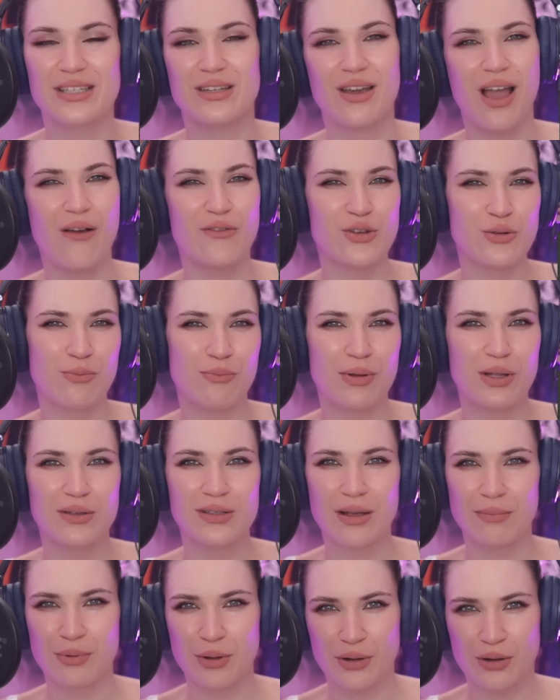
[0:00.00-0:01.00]
You have to build
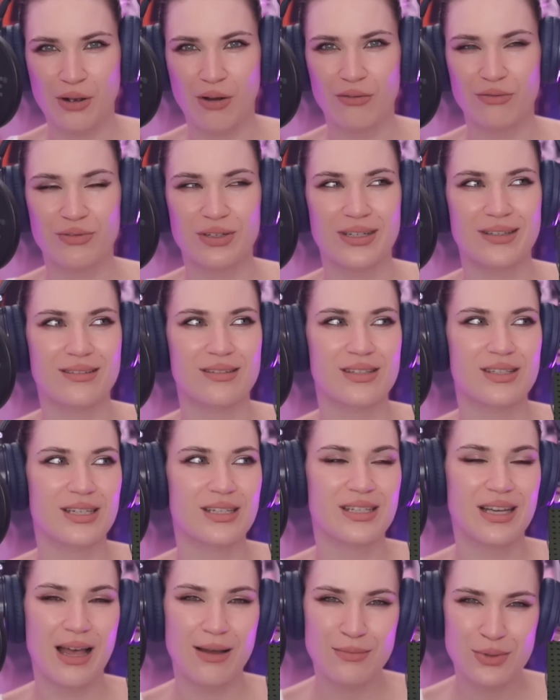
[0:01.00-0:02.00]
up your confidence.
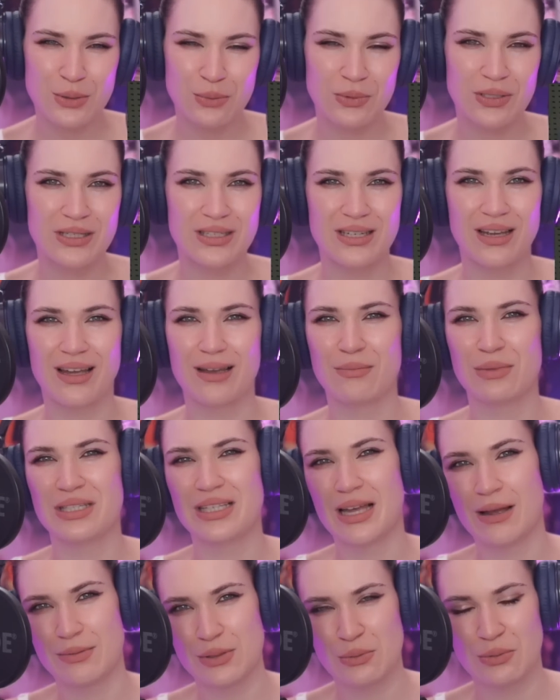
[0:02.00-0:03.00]
It comes with a time, it
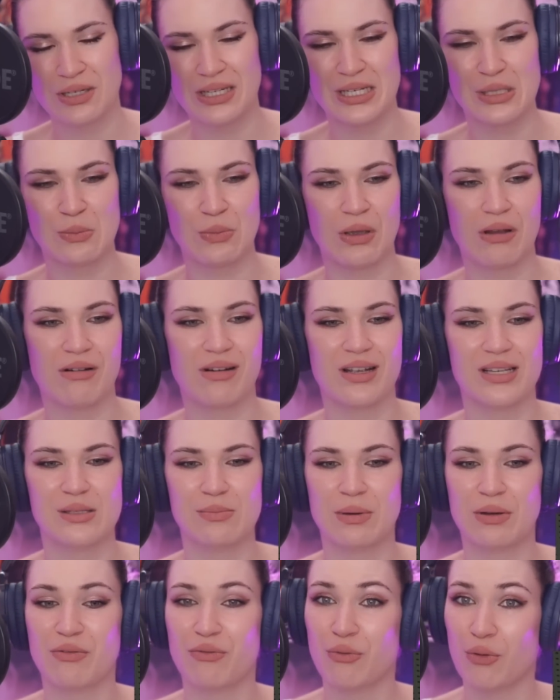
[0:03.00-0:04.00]
comes with experience,
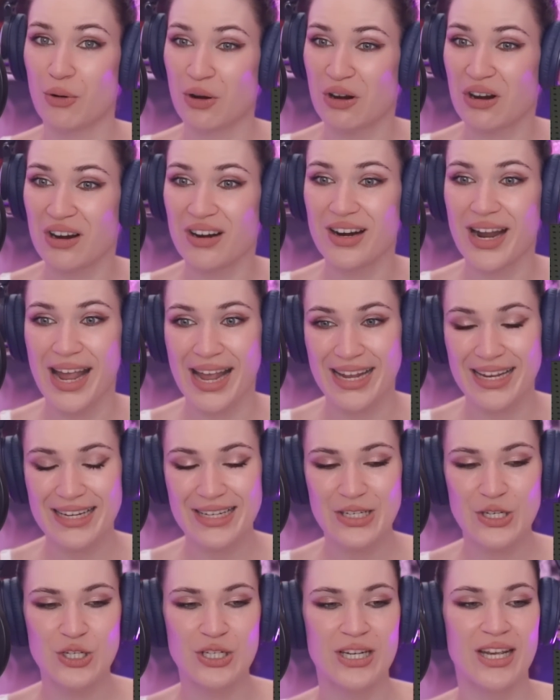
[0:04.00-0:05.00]
but for her
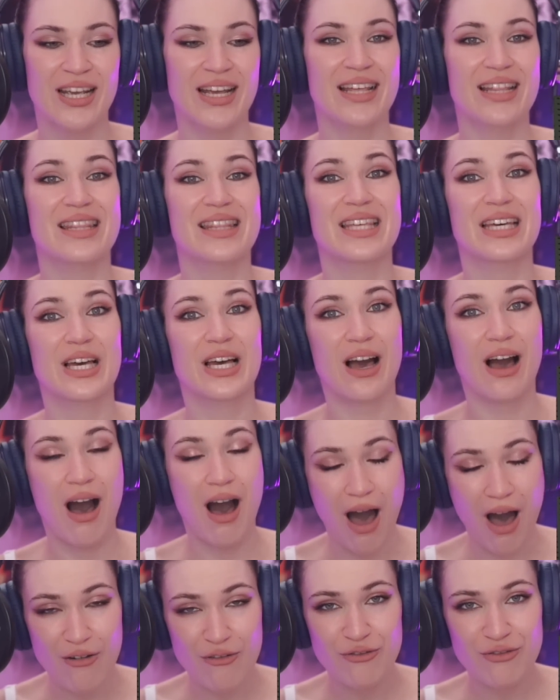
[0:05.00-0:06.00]
age, the
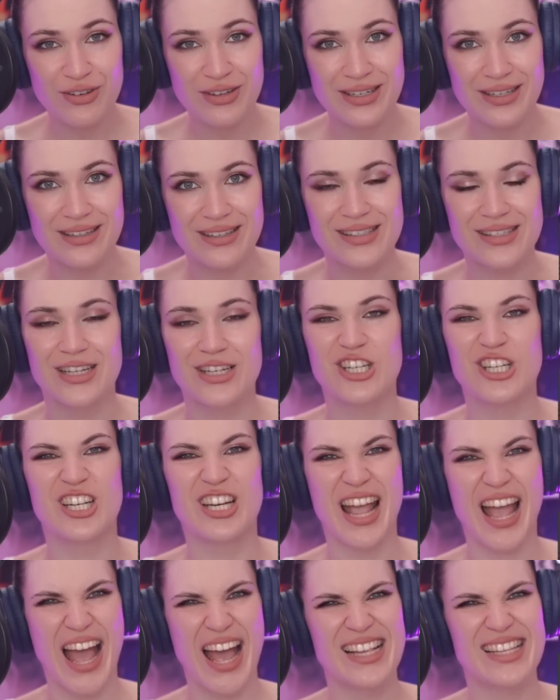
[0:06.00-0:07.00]
confidence that she
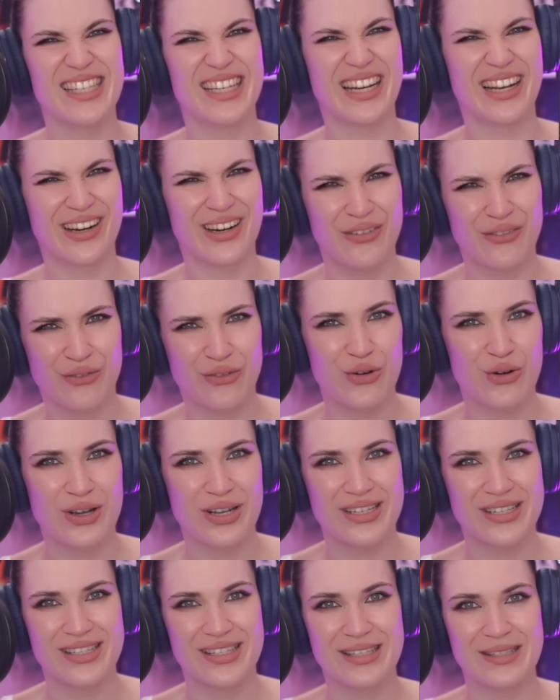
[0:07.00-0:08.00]
has in her
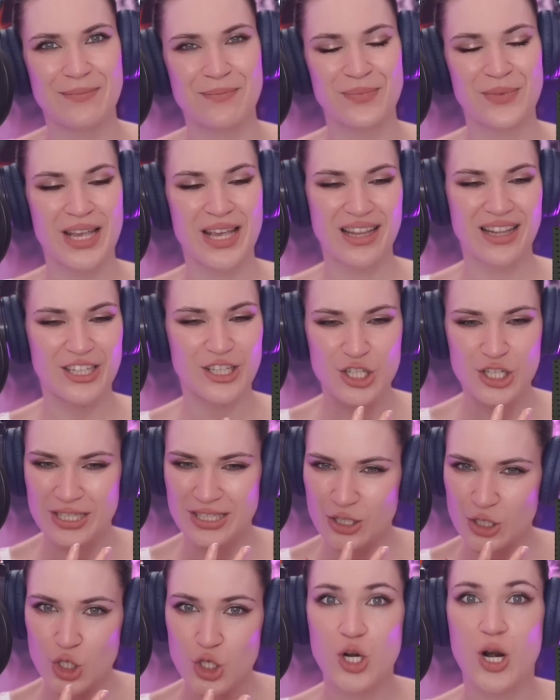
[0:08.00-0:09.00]
voice, like she
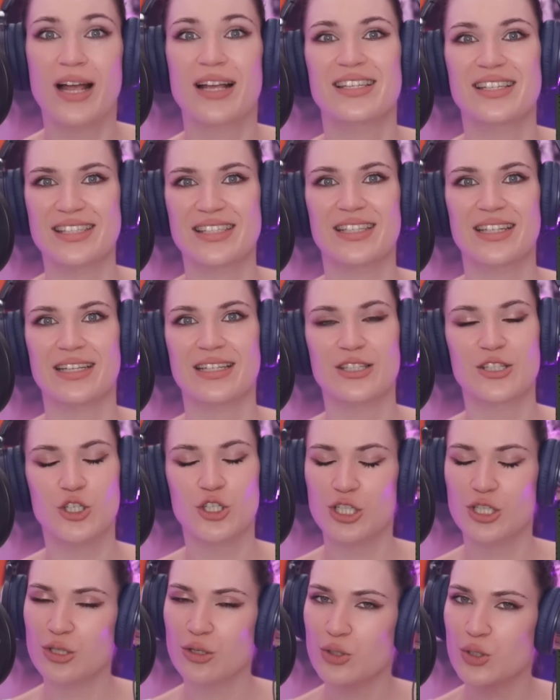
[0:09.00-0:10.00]
trusts it.
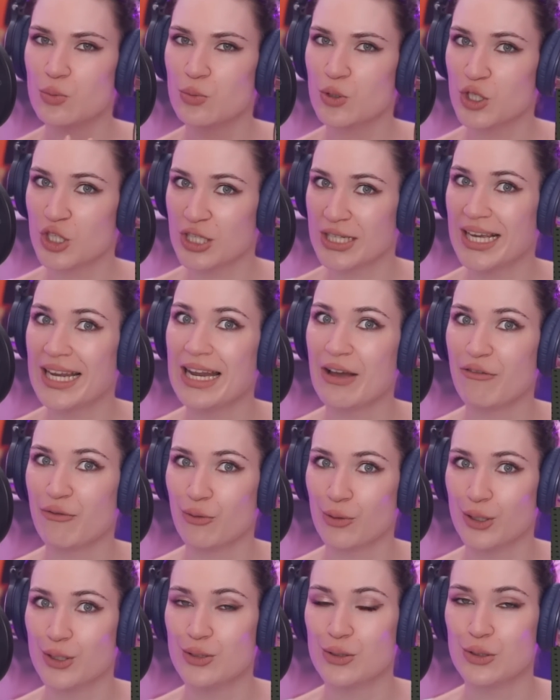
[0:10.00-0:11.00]
She knows what she can
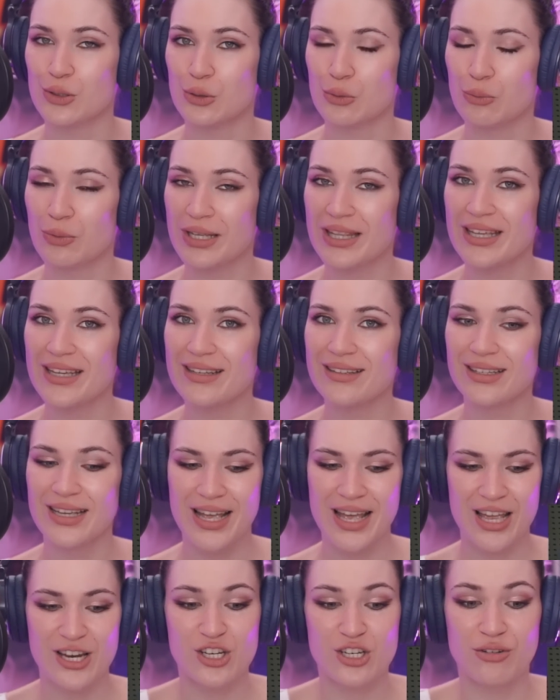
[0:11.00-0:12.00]
afford to do with it
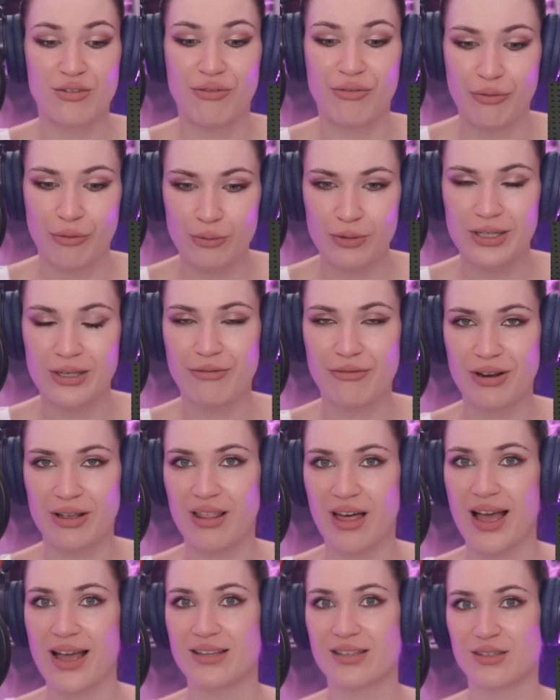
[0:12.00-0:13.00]
and she fully
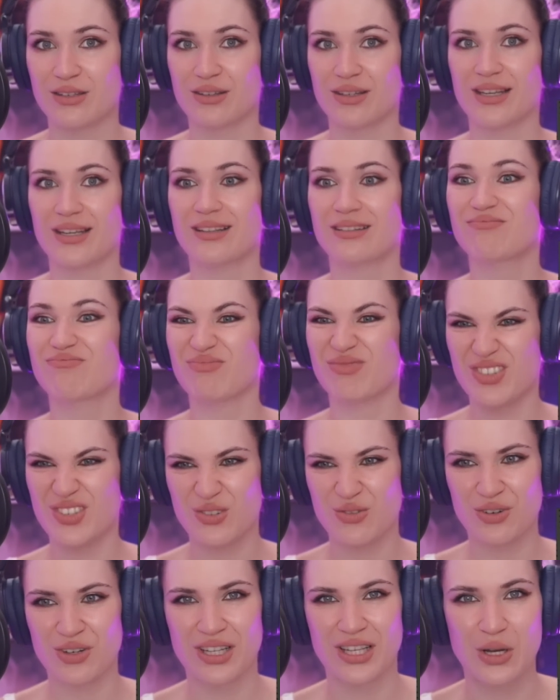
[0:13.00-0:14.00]
relies on it.
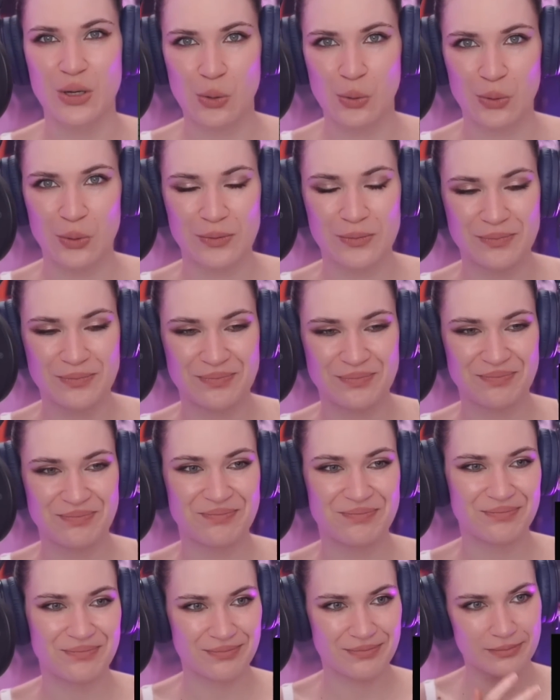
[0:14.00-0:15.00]
It's really cool.
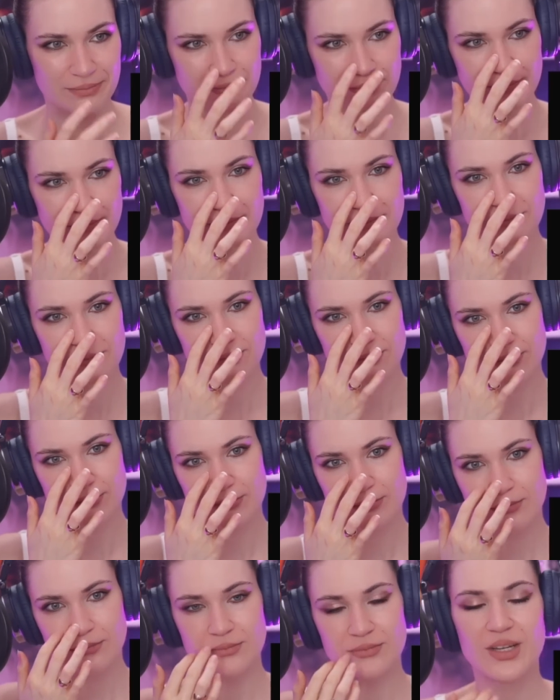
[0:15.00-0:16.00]

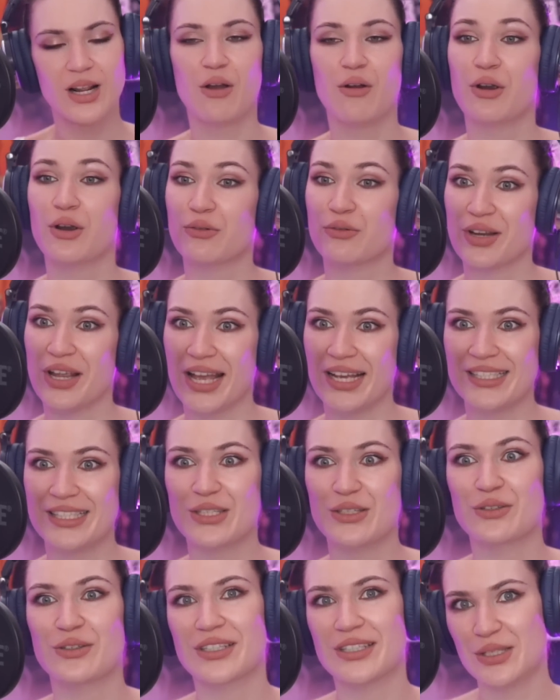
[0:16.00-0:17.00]
Oh, I reacted
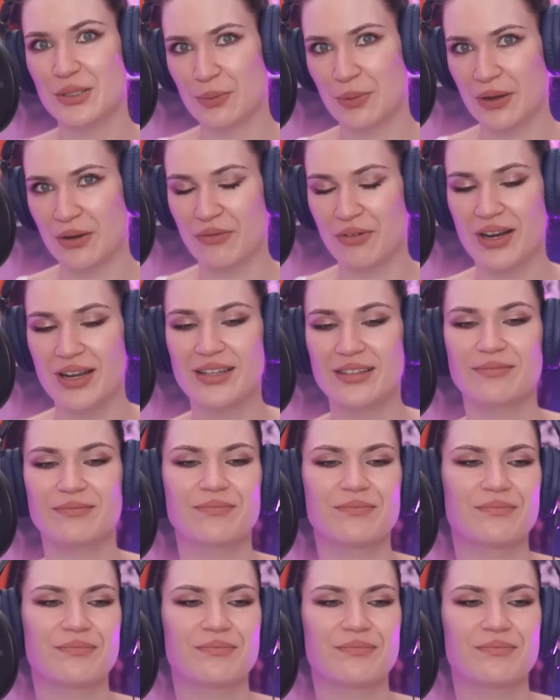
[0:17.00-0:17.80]
to this one, right?